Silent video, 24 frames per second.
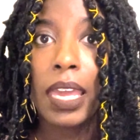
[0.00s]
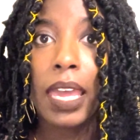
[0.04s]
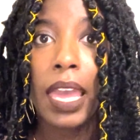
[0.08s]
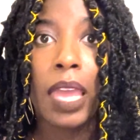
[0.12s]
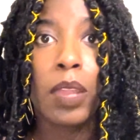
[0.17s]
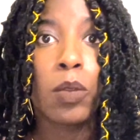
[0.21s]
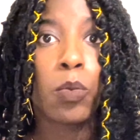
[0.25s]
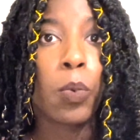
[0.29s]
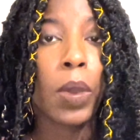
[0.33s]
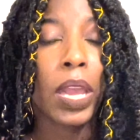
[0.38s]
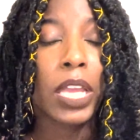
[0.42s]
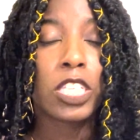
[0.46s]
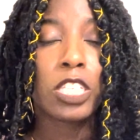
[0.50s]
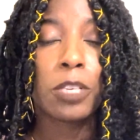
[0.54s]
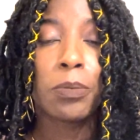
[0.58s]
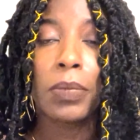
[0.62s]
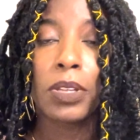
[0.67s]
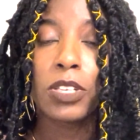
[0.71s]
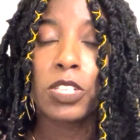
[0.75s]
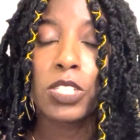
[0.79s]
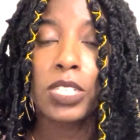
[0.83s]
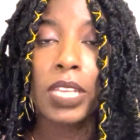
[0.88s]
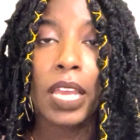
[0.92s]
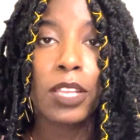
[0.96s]
and way too
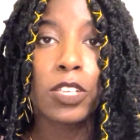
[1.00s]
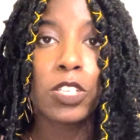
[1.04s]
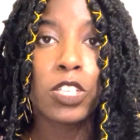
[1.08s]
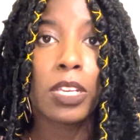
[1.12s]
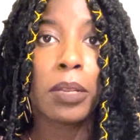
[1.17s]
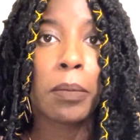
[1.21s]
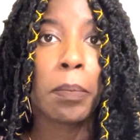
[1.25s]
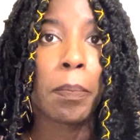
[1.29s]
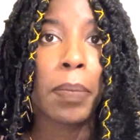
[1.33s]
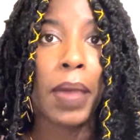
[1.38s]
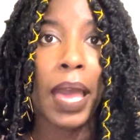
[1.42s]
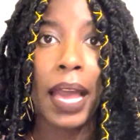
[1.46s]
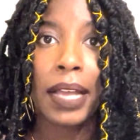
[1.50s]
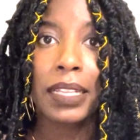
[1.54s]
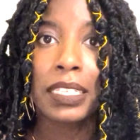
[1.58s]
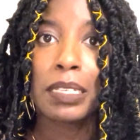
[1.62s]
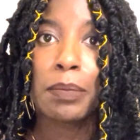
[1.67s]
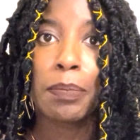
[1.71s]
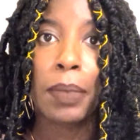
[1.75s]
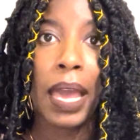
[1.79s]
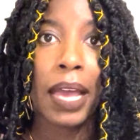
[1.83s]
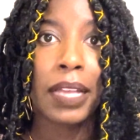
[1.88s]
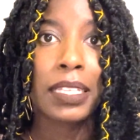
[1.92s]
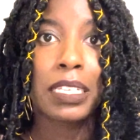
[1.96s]
much tension back to
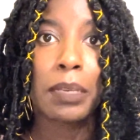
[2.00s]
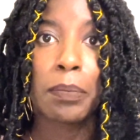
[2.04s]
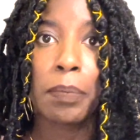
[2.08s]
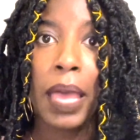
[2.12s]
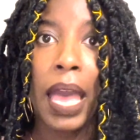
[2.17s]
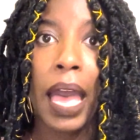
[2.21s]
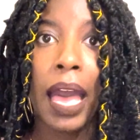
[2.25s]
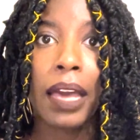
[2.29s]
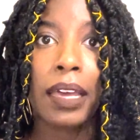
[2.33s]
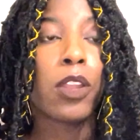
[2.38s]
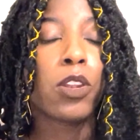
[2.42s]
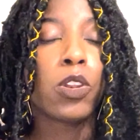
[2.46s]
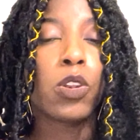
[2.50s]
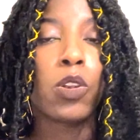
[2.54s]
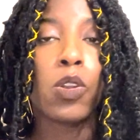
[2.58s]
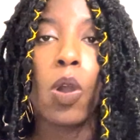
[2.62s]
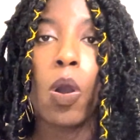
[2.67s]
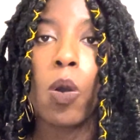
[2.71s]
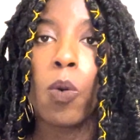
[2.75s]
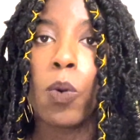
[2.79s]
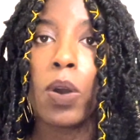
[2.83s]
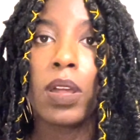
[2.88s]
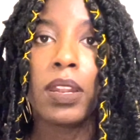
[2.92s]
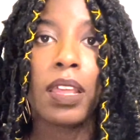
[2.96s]
back to back.
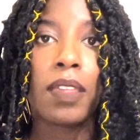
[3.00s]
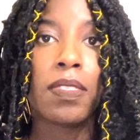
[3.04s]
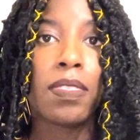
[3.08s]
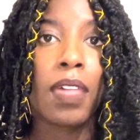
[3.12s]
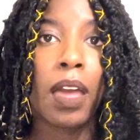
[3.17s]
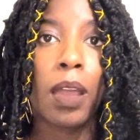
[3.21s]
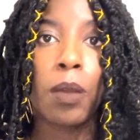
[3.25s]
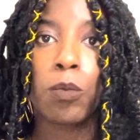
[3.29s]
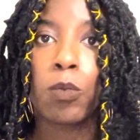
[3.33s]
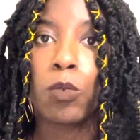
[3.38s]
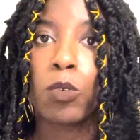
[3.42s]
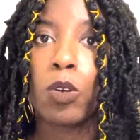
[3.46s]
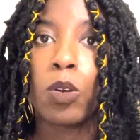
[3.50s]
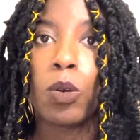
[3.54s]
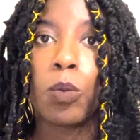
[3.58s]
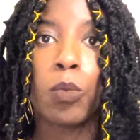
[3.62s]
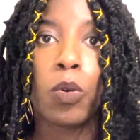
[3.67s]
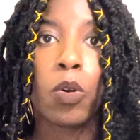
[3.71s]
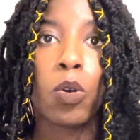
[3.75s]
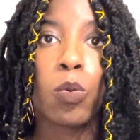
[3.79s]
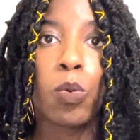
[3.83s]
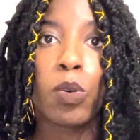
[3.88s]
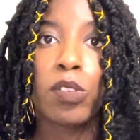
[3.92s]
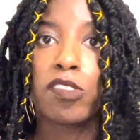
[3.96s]
No one in that room
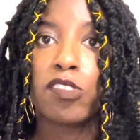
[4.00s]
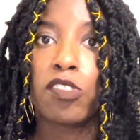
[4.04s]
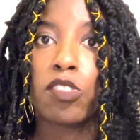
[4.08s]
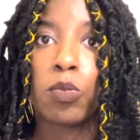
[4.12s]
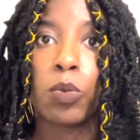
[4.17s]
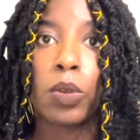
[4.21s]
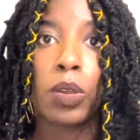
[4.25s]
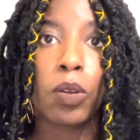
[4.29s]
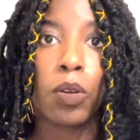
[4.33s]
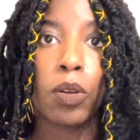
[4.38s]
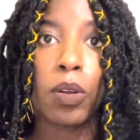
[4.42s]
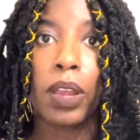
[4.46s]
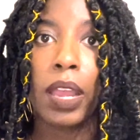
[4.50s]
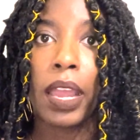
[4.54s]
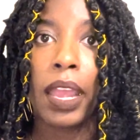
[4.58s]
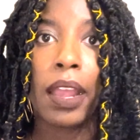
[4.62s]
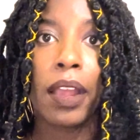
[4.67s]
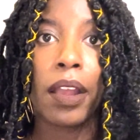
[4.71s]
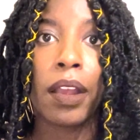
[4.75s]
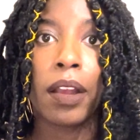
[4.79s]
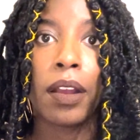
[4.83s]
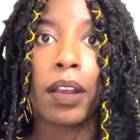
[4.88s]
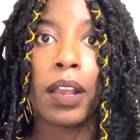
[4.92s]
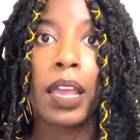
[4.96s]
who was doing her
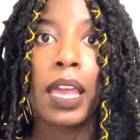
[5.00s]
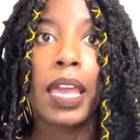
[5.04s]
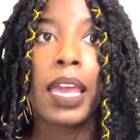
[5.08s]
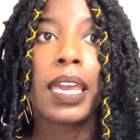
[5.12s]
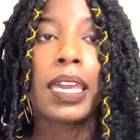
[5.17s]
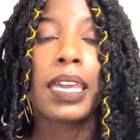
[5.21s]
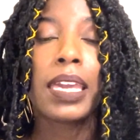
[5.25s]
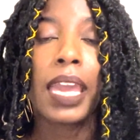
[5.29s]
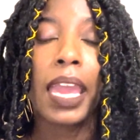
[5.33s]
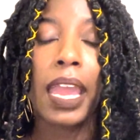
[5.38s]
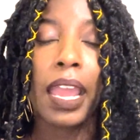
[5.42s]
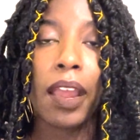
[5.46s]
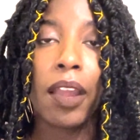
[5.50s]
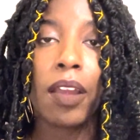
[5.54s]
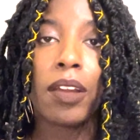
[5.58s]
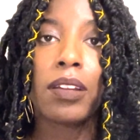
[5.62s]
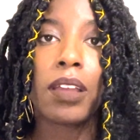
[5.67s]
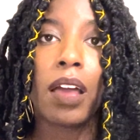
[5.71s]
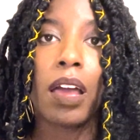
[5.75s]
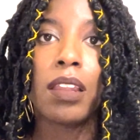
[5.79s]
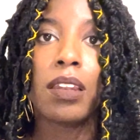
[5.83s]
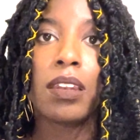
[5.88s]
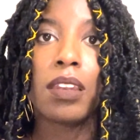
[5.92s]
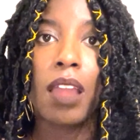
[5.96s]
hair
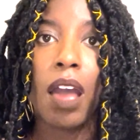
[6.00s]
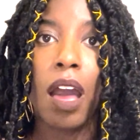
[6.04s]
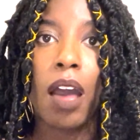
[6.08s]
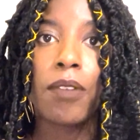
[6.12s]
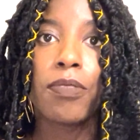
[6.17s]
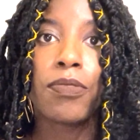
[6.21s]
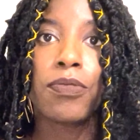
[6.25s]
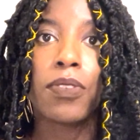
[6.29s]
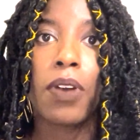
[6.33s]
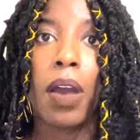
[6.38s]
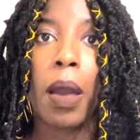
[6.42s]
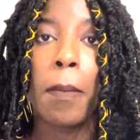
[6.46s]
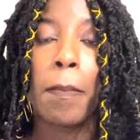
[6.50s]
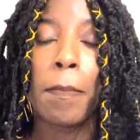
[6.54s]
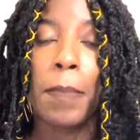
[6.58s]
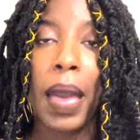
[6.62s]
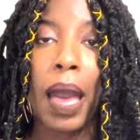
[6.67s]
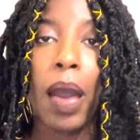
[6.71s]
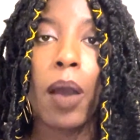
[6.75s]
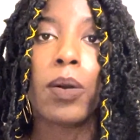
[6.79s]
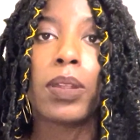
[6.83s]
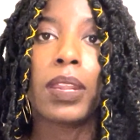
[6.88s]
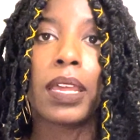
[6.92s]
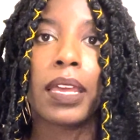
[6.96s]
cared enough
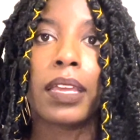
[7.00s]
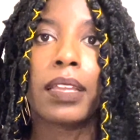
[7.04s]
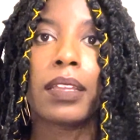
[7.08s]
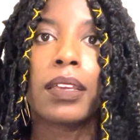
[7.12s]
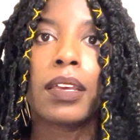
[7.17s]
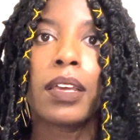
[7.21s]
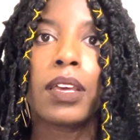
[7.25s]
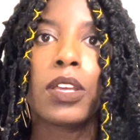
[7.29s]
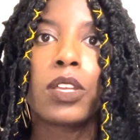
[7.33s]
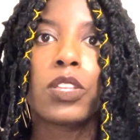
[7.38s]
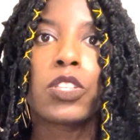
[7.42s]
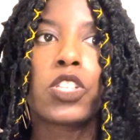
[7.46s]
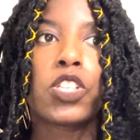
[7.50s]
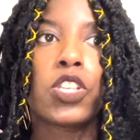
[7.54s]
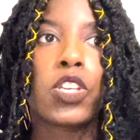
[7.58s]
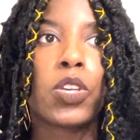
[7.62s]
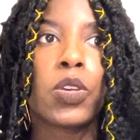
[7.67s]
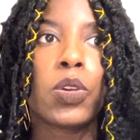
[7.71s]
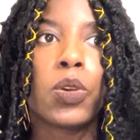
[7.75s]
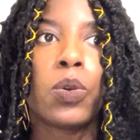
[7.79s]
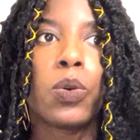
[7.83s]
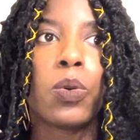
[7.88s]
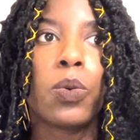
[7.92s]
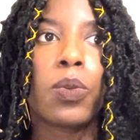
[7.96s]
about it
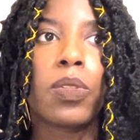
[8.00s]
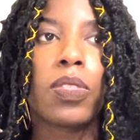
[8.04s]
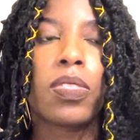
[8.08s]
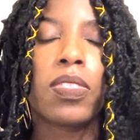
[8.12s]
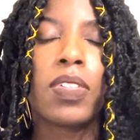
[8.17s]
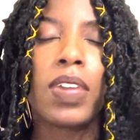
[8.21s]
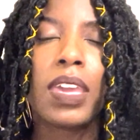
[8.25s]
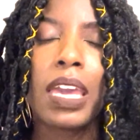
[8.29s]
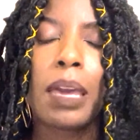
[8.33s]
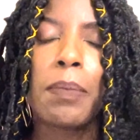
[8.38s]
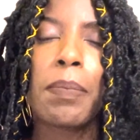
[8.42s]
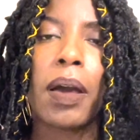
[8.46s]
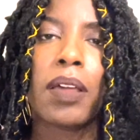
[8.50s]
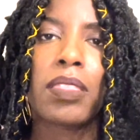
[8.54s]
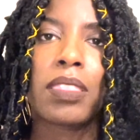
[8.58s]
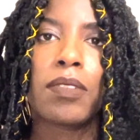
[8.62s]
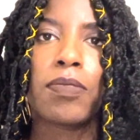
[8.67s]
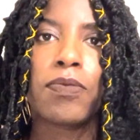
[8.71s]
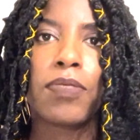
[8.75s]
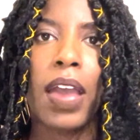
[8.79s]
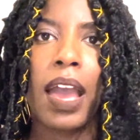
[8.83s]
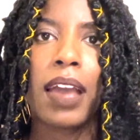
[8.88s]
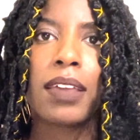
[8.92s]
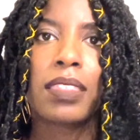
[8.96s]
to think about the
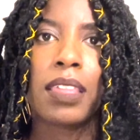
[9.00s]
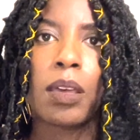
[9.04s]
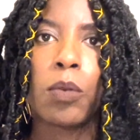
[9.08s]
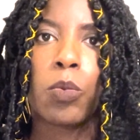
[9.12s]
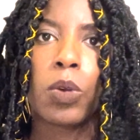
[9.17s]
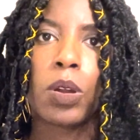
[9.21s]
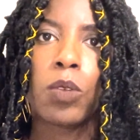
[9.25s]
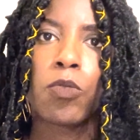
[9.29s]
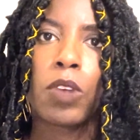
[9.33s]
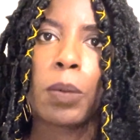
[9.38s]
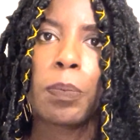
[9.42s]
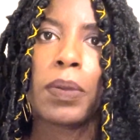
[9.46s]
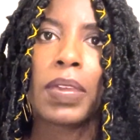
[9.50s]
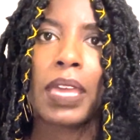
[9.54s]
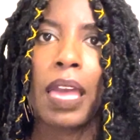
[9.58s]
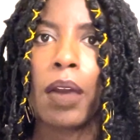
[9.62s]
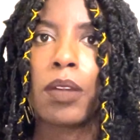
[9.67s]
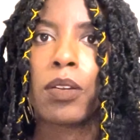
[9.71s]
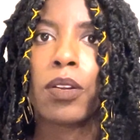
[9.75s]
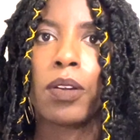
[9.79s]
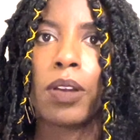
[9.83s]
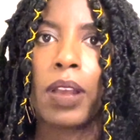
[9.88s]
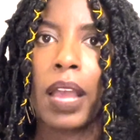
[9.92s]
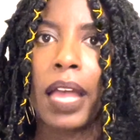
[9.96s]
fact that we're ripping
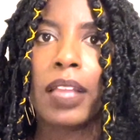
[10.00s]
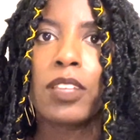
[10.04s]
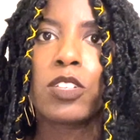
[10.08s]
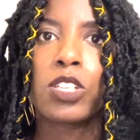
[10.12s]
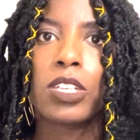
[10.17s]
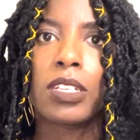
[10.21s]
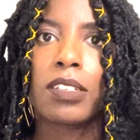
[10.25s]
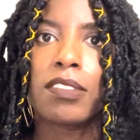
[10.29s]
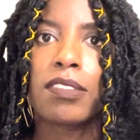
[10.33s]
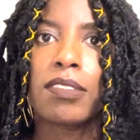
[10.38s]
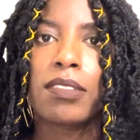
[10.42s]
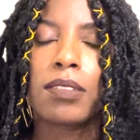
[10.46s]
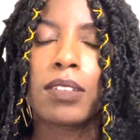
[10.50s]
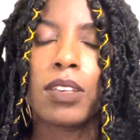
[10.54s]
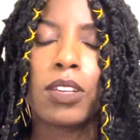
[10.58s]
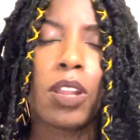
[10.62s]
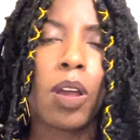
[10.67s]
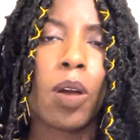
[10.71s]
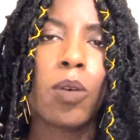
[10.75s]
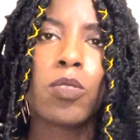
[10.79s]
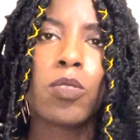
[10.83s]
out her edges. You know,